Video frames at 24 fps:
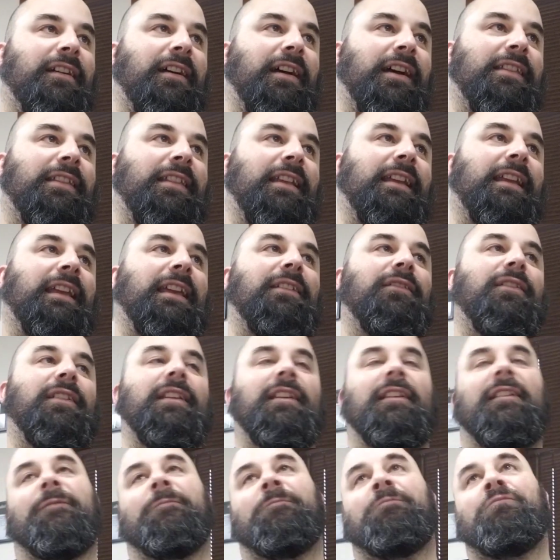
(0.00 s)
I think
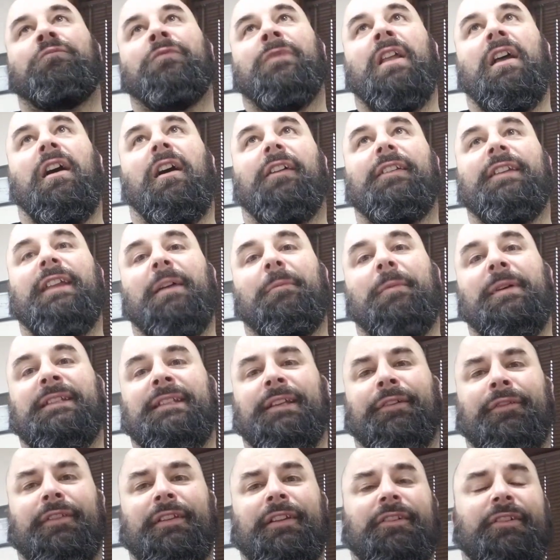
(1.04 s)
even I'll date
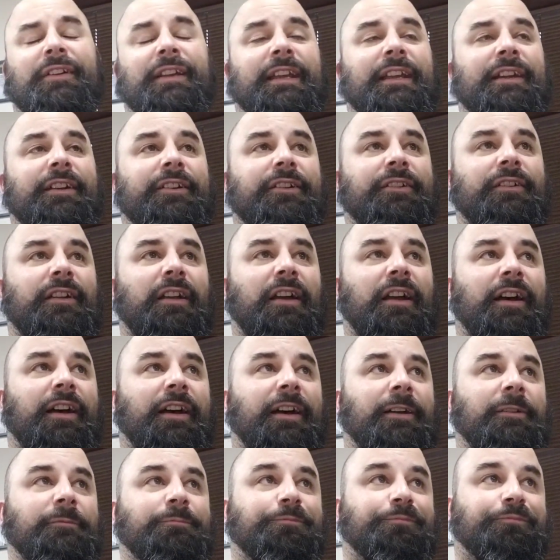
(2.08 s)
myself a little here.
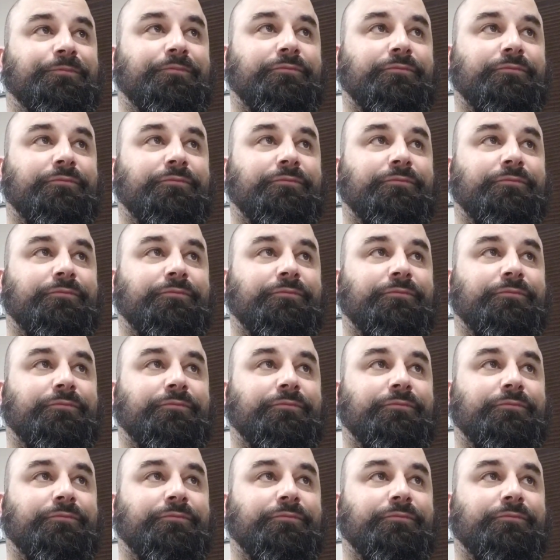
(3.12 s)
Um,